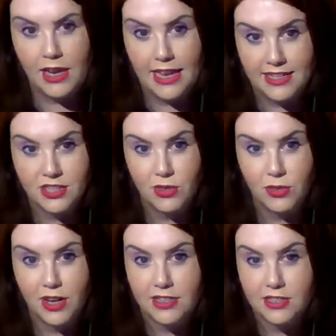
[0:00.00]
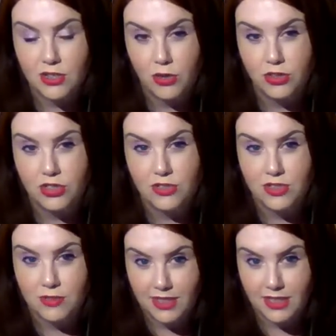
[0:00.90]
Lady Stoneheart is going to do
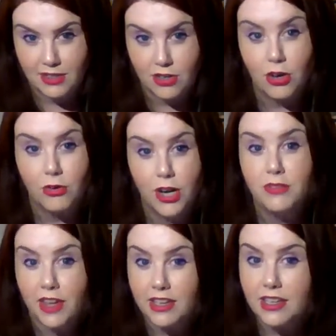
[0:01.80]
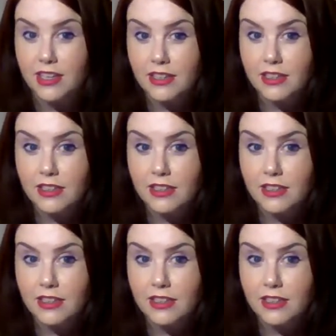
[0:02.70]
something horrific.